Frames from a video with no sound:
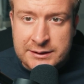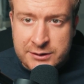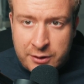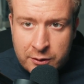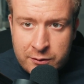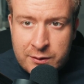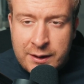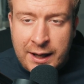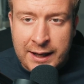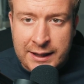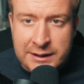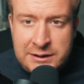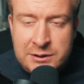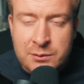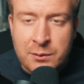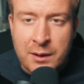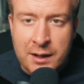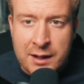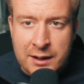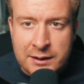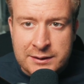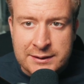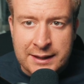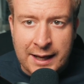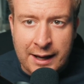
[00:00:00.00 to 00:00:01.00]
It's okay to
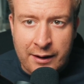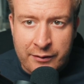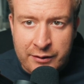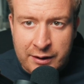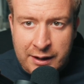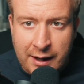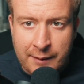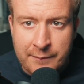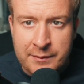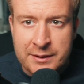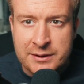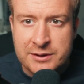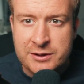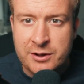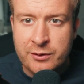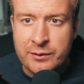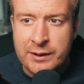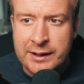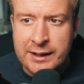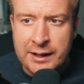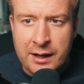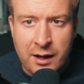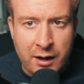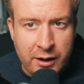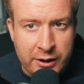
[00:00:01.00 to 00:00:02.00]
ask how the company's
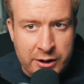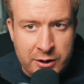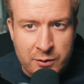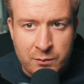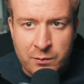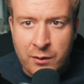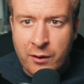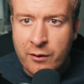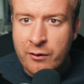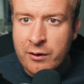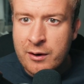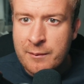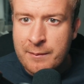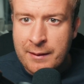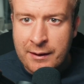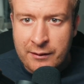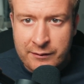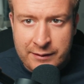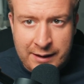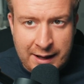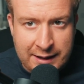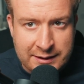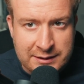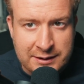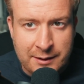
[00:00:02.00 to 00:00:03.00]
doing, and are you worried about
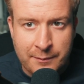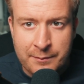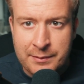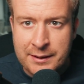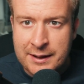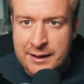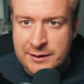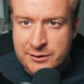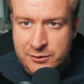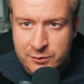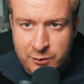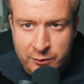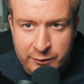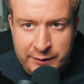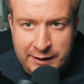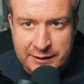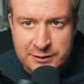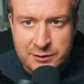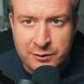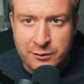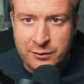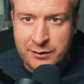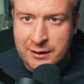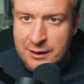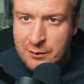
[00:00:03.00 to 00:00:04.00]
the next couple of years and all
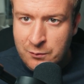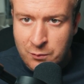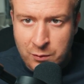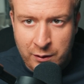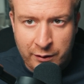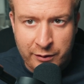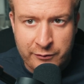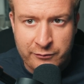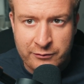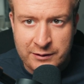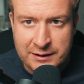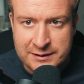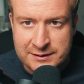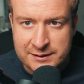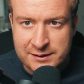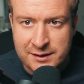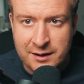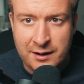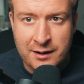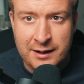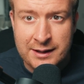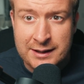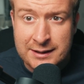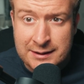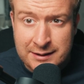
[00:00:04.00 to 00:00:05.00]
that sort of thing, and what the risks
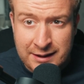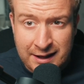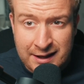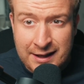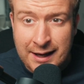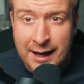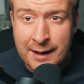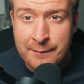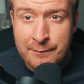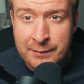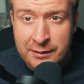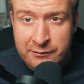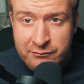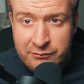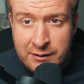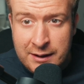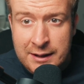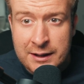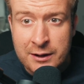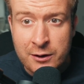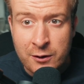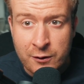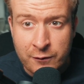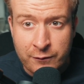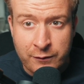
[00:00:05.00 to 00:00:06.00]
are. And it can be
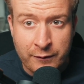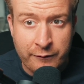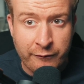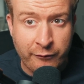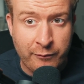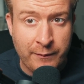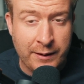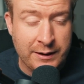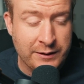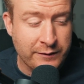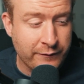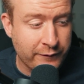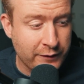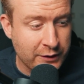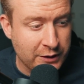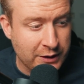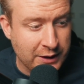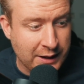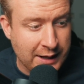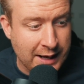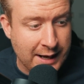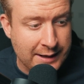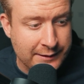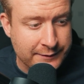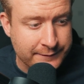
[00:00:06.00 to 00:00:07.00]
really useful information for you
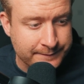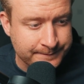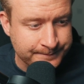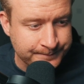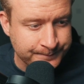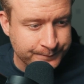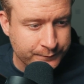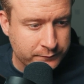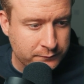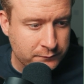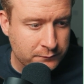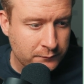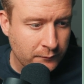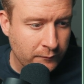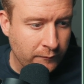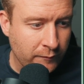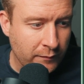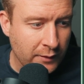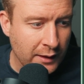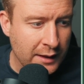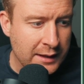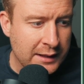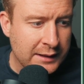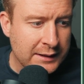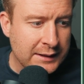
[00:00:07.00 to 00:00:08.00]
to get.
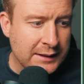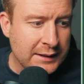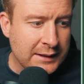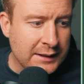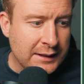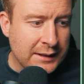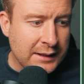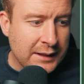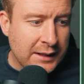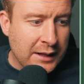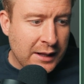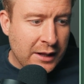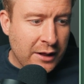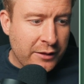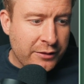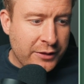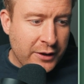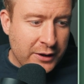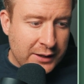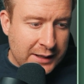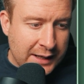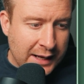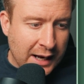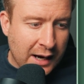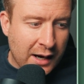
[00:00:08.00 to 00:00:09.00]

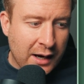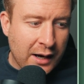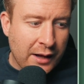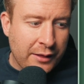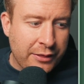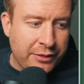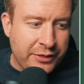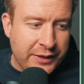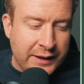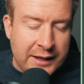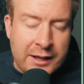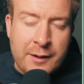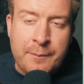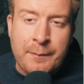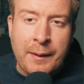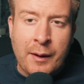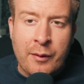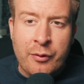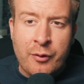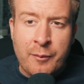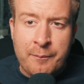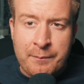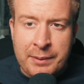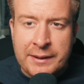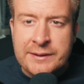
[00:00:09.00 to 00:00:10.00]
Thirdly, think
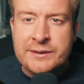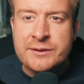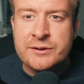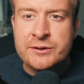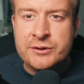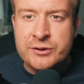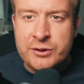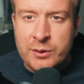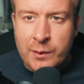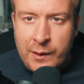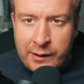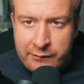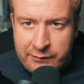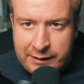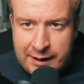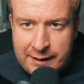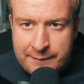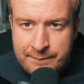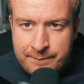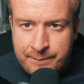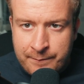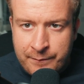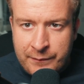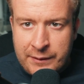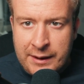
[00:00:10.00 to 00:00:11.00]
about the business you are
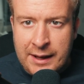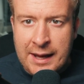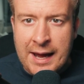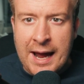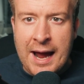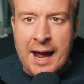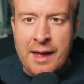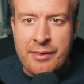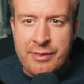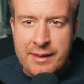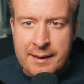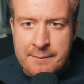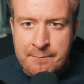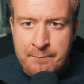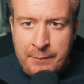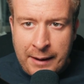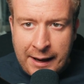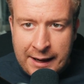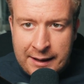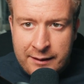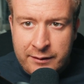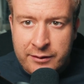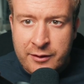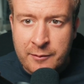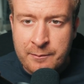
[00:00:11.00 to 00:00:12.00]
in and then
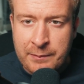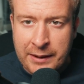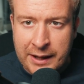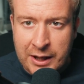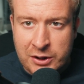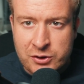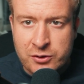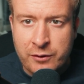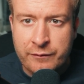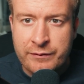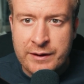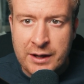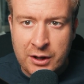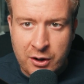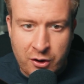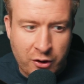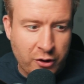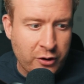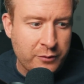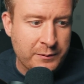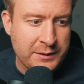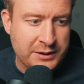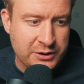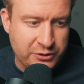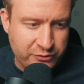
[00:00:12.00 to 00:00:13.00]
paint the picture of the
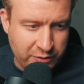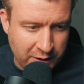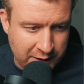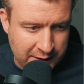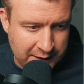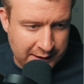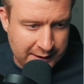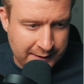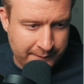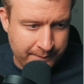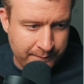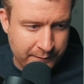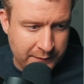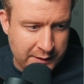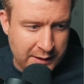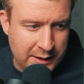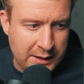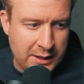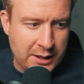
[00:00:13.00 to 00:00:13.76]
economy struggling.